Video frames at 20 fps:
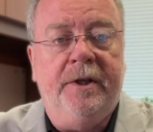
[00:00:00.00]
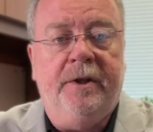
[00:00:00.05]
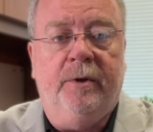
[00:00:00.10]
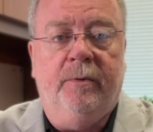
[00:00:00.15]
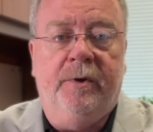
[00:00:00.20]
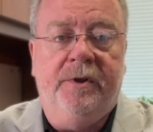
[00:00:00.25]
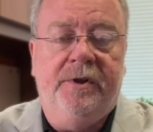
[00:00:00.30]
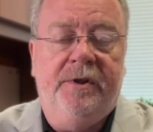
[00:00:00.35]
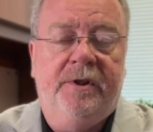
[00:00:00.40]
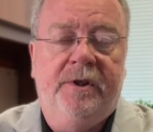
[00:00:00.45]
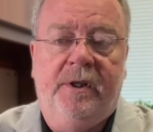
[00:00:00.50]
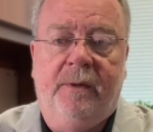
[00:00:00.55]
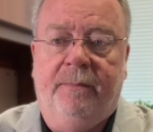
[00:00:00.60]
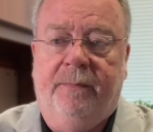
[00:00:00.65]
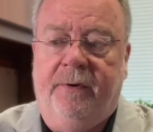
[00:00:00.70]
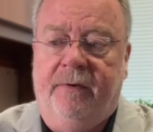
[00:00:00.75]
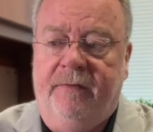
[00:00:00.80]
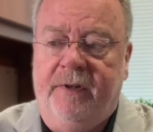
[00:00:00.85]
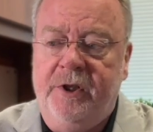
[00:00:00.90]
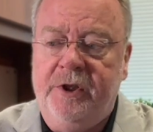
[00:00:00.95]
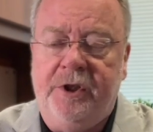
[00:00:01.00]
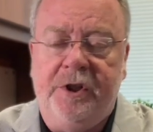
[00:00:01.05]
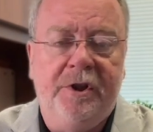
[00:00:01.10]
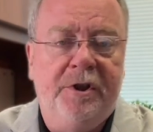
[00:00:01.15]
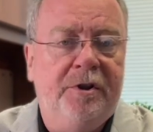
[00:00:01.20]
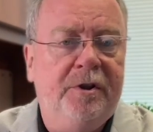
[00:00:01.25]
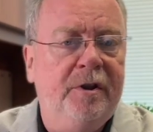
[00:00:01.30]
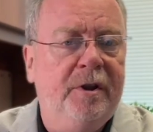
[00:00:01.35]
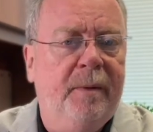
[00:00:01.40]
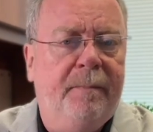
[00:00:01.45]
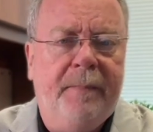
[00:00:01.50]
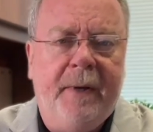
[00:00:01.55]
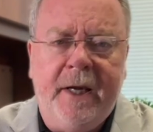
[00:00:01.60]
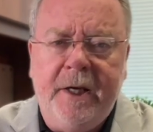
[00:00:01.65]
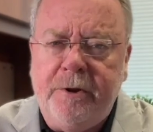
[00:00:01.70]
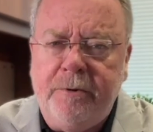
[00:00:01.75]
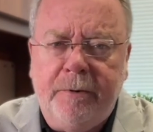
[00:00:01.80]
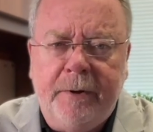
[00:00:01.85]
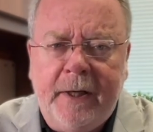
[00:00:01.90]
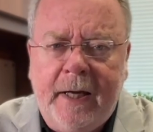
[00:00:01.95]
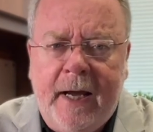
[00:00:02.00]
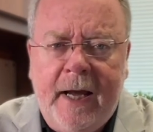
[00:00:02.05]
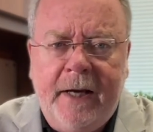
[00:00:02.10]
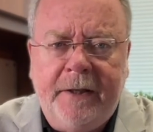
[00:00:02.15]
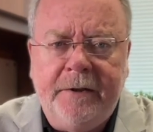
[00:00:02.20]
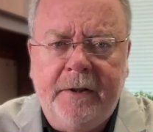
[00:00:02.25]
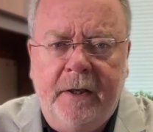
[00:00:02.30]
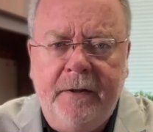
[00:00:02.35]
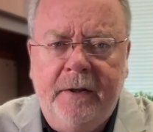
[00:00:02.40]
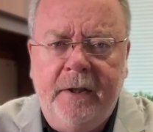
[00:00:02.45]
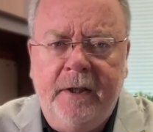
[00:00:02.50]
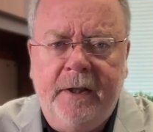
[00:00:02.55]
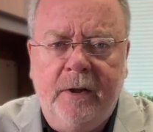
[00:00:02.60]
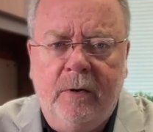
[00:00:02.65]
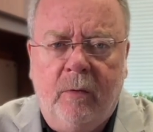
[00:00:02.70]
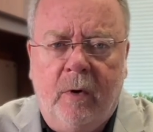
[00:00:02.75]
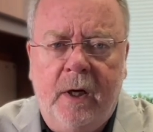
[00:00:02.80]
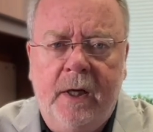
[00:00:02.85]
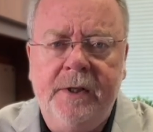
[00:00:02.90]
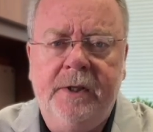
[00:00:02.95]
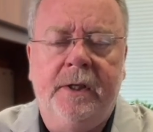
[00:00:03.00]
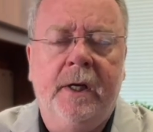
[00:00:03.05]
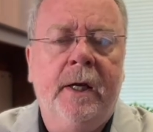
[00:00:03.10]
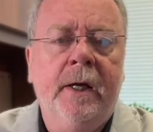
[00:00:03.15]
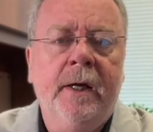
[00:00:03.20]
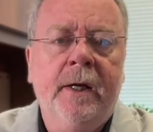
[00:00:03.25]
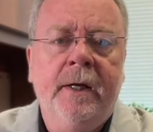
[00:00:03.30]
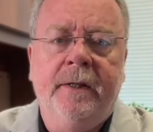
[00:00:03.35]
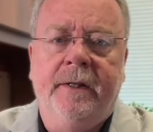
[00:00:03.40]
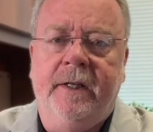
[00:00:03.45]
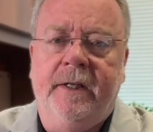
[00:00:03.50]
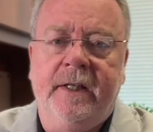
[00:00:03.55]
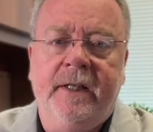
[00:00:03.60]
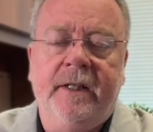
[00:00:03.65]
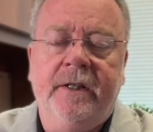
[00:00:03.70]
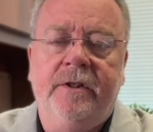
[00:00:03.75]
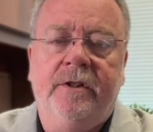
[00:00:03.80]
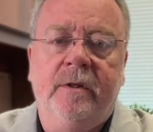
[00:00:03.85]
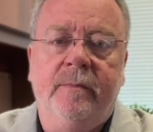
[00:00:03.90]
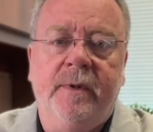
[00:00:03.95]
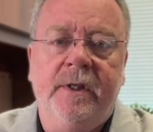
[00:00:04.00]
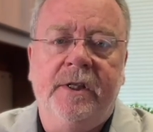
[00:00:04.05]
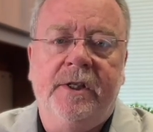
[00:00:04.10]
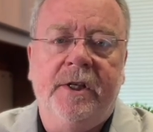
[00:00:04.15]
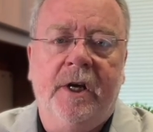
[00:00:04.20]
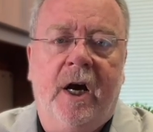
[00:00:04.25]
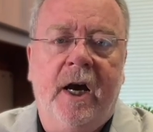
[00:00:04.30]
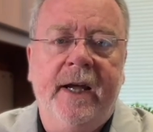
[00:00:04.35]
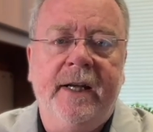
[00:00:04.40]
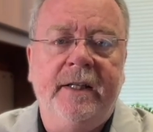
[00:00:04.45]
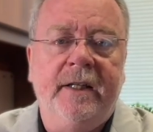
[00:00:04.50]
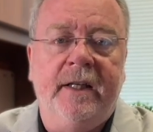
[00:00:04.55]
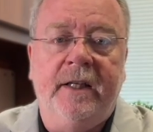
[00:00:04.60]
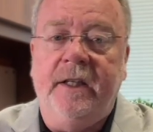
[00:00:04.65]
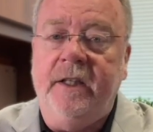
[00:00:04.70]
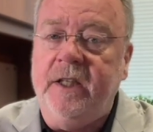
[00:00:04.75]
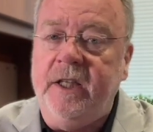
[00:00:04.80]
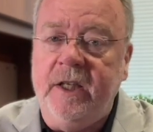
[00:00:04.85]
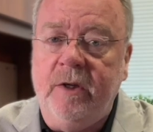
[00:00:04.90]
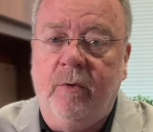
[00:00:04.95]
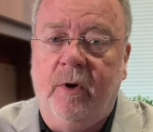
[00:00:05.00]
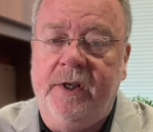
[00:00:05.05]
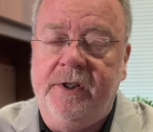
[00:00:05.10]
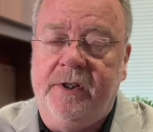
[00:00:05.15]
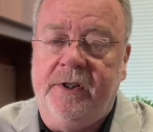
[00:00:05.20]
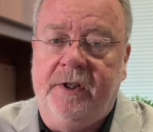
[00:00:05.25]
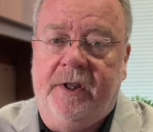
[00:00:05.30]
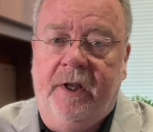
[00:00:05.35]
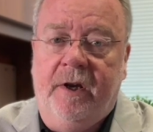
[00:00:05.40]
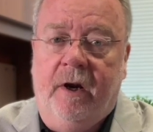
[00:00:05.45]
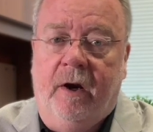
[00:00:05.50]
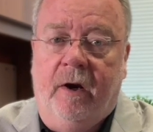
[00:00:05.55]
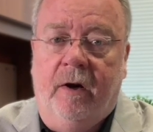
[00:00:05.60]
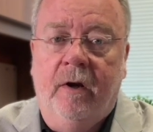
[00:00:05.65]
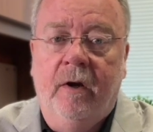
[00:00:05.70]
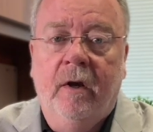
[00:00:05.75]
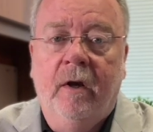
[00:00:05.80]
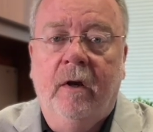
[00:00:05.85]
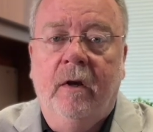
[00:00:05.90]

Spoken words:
There was some provisions to the Patriot Act, I think it was, that needed to be signed, and he wasn't there.